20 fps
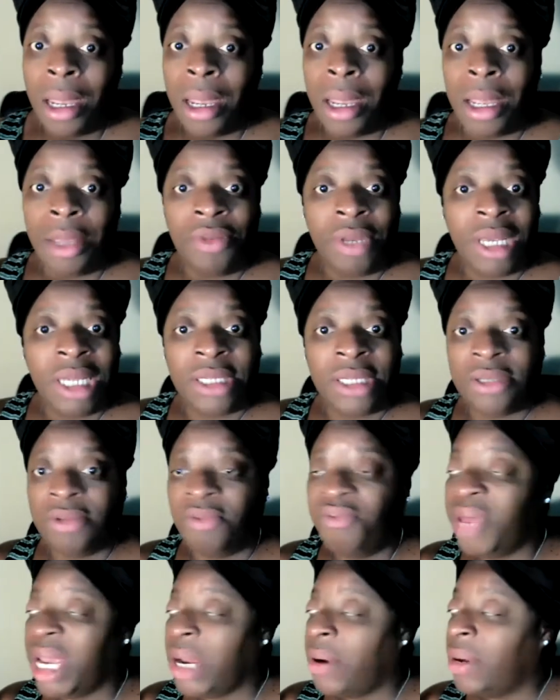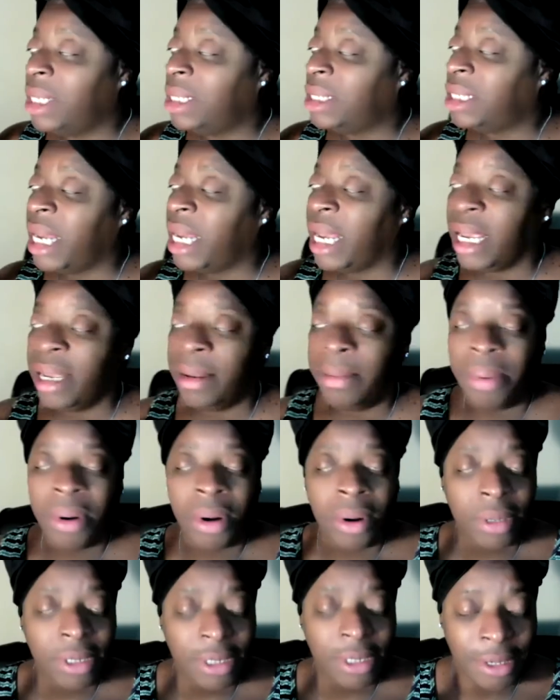And this very same
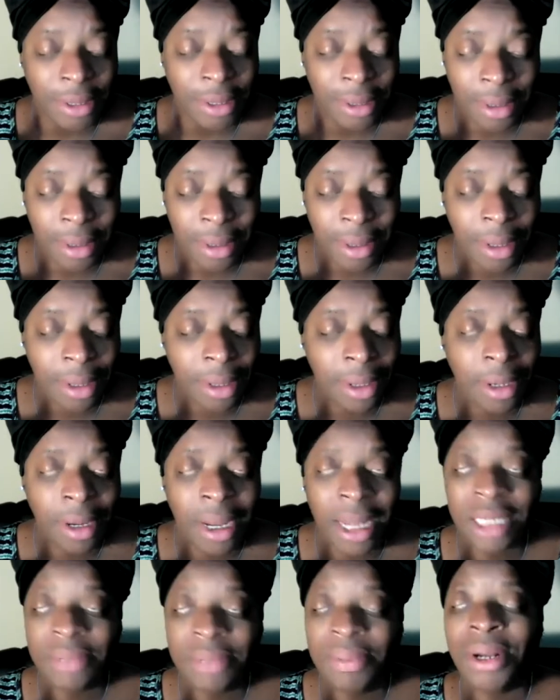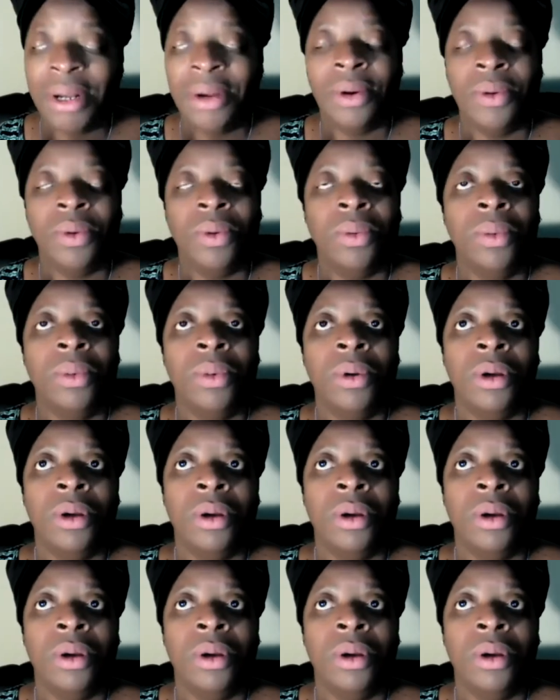person has been on